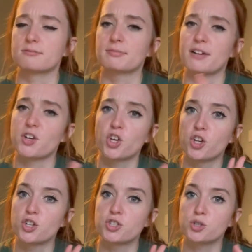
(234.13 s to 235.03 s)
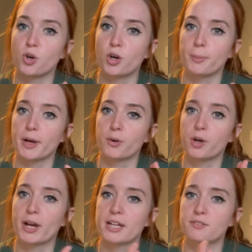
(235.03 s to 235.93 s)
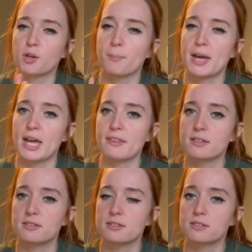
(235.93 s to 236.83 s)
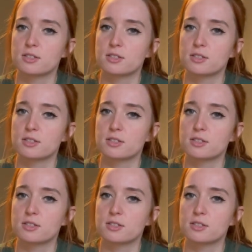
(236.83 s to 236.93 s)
I've heard talk about kind of compare this